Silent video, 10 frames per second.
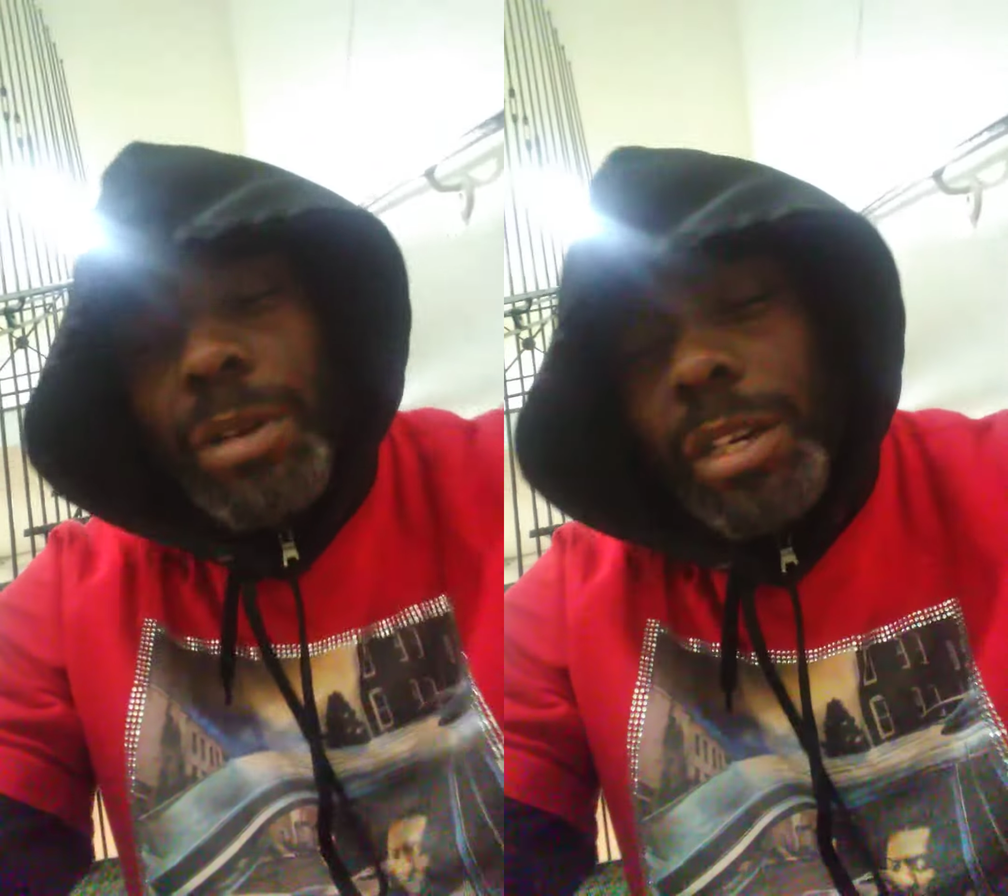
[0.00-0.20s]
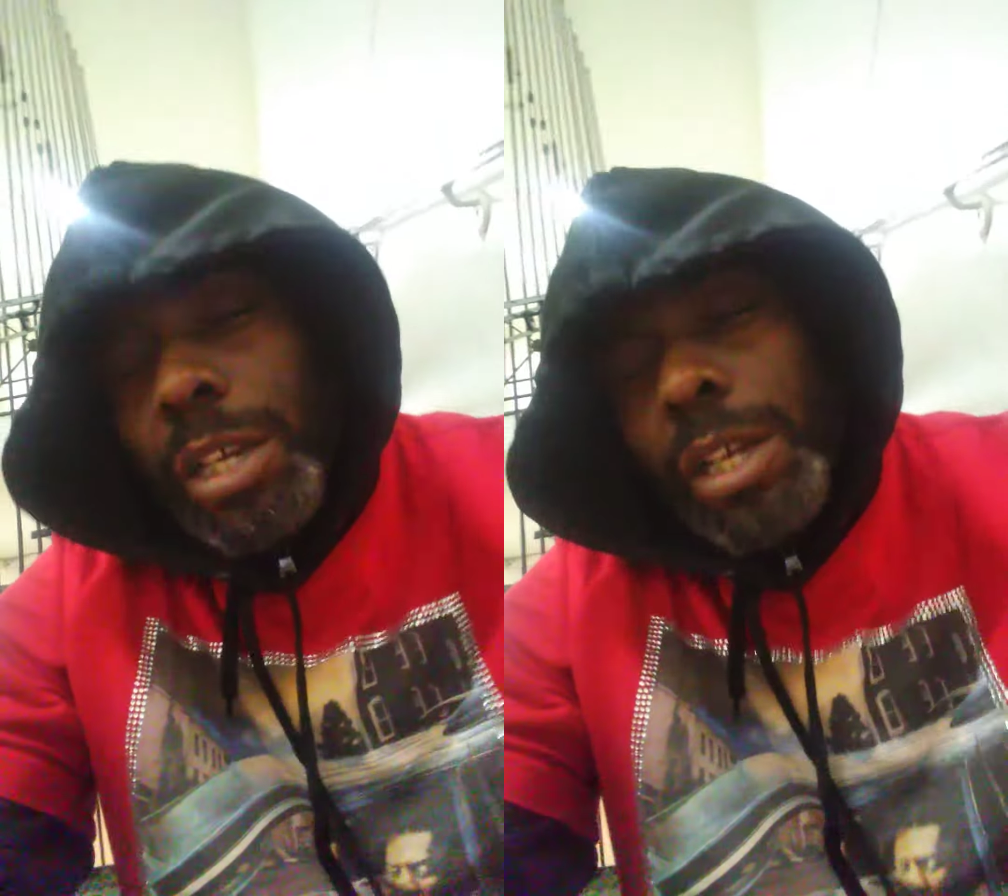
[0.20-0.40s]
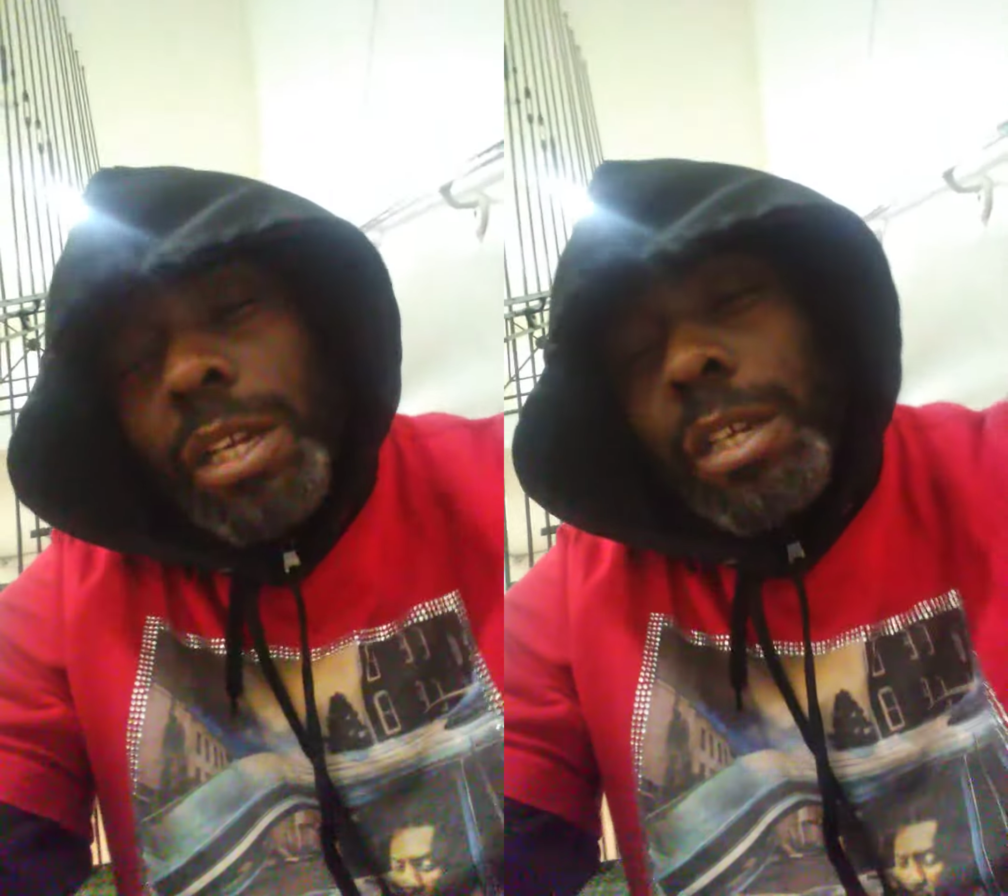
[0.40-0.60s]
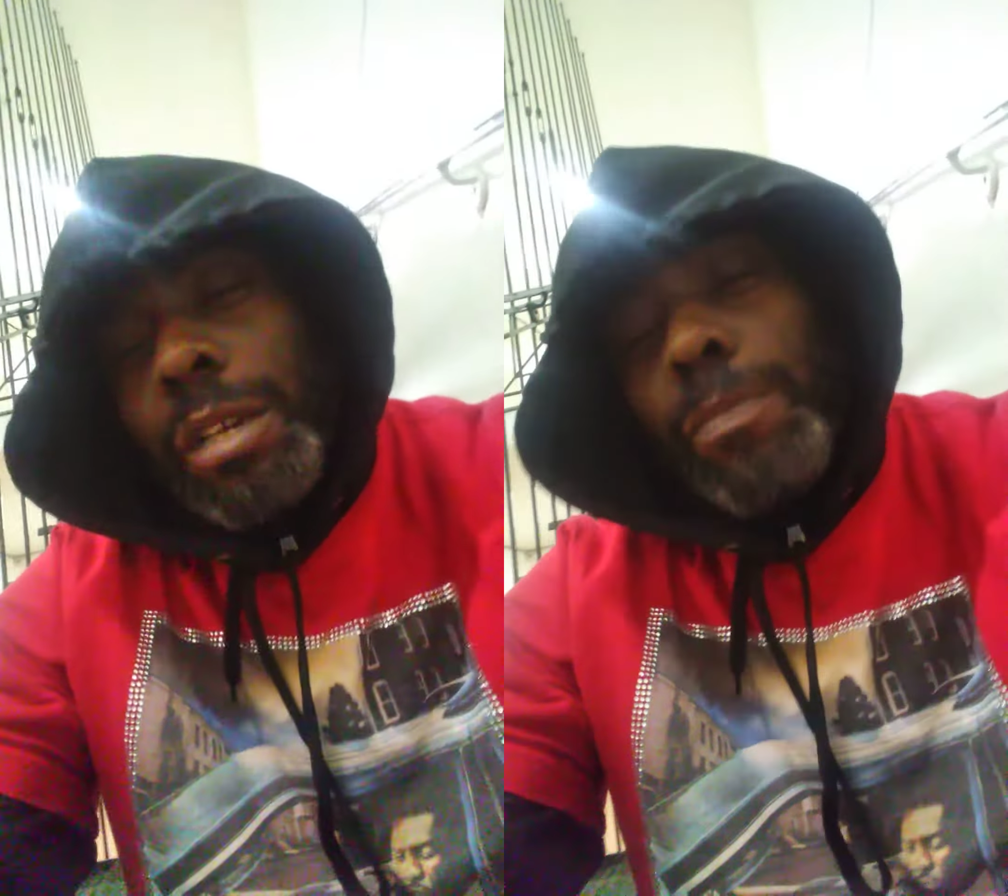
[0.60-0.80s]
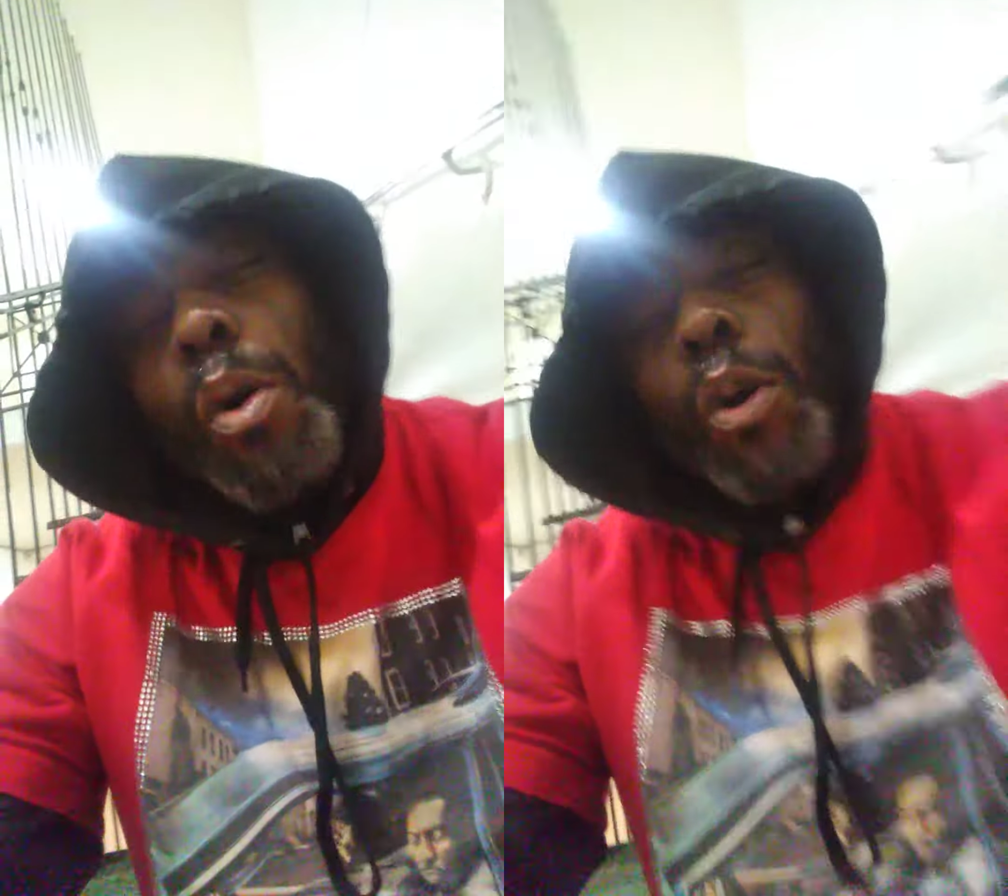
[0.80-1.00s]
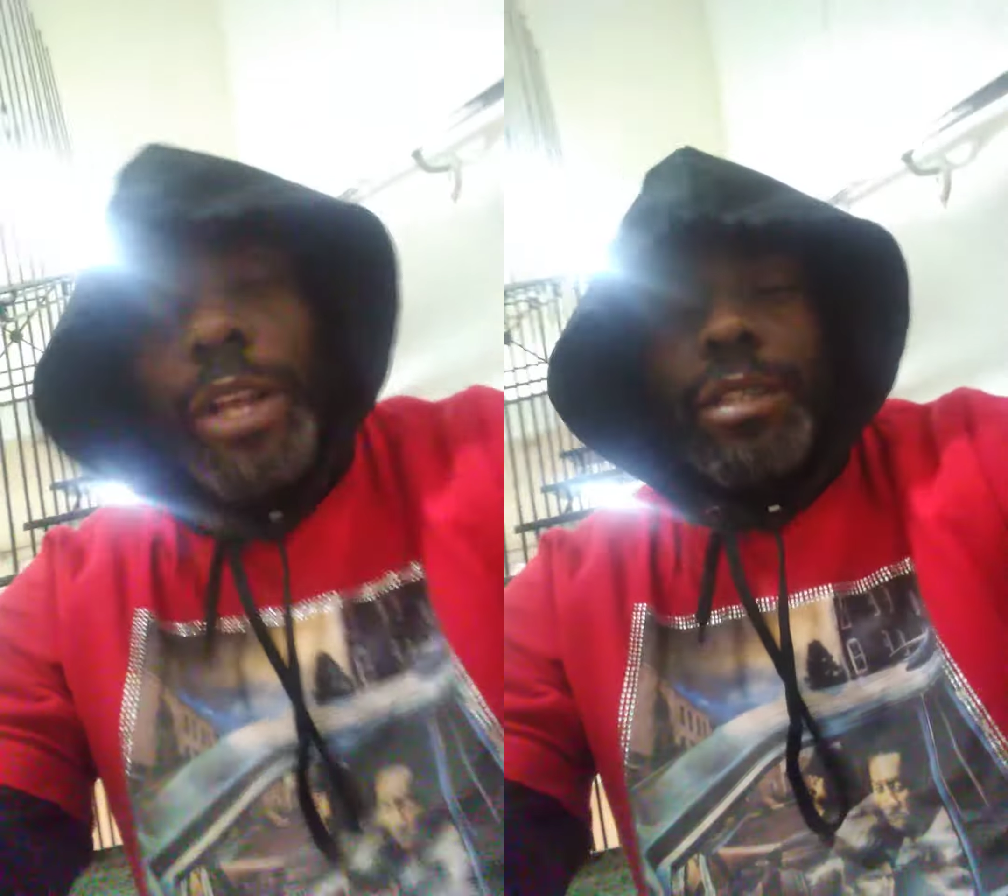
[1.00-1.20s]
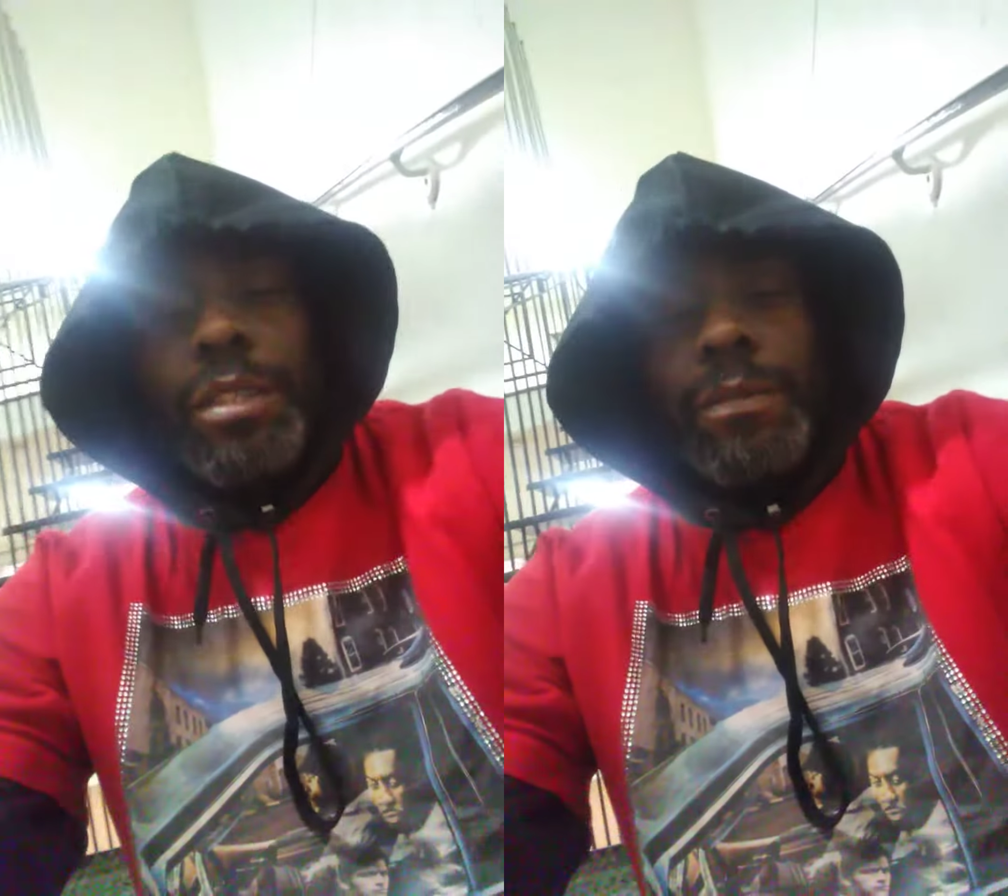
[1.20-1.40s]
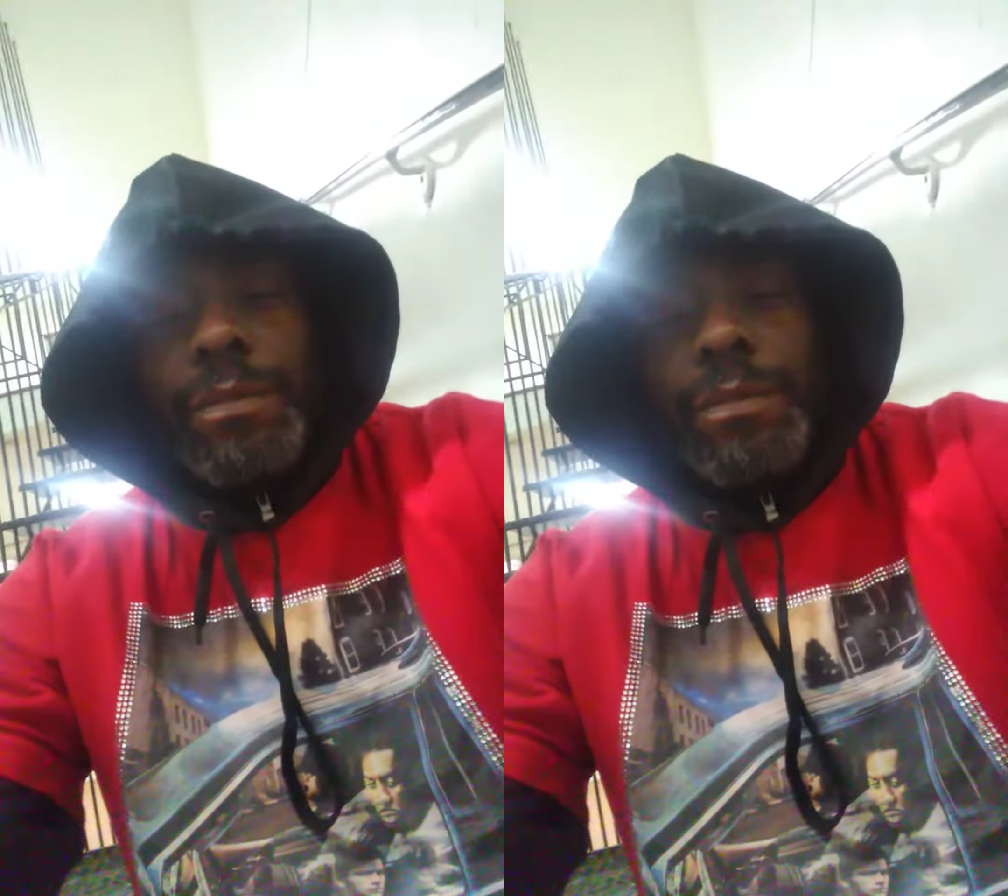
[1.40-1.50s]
but points.